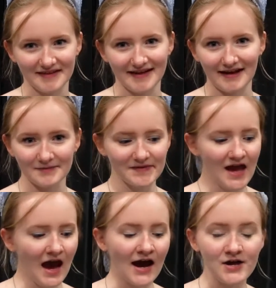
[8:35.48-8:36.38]
Yeah.
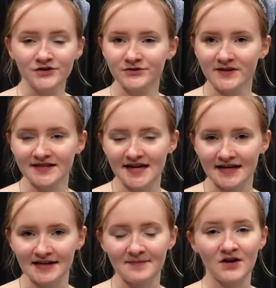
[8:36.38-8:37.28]
I also like to add
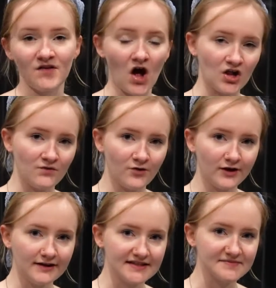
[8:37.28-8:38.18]
a little bit of olive
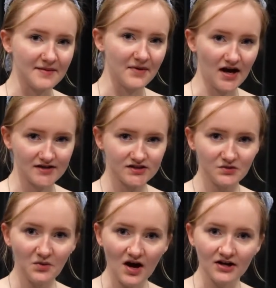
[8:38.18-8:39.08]
oil into my pasta
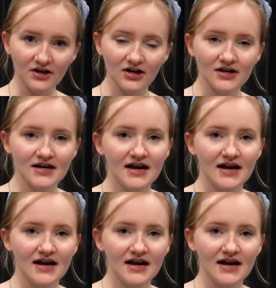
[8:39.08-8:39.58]
water.